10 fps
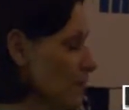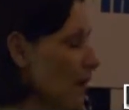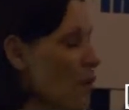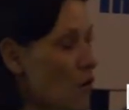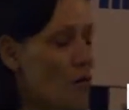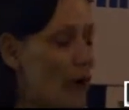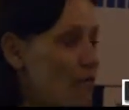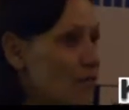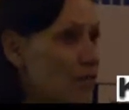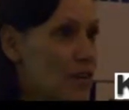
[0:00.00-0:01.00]
now
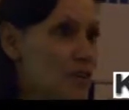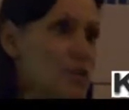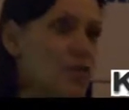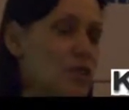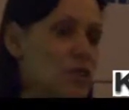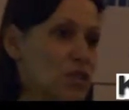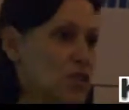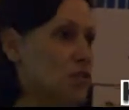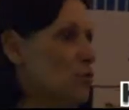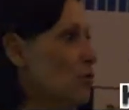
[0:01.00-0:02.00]
everything is moving
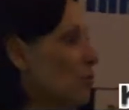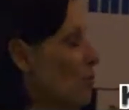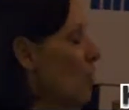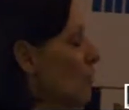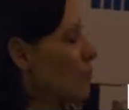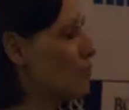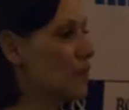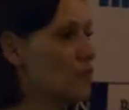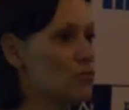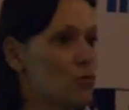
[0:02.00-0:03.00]
digital. We are
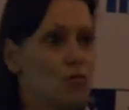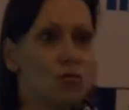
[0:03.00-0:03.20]
moving to a